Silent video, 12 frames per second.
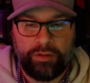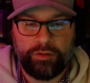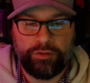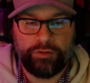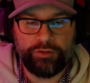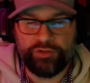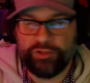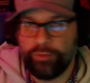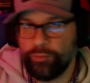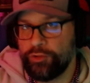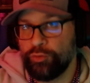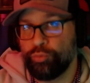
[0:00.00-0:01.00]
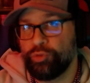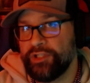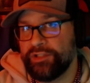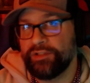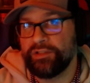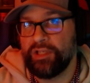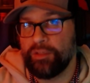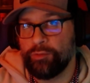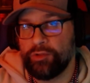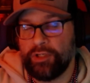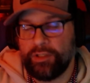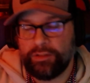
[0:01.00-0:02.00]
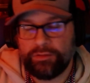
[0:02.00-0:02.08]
to someone who plays the game a lot.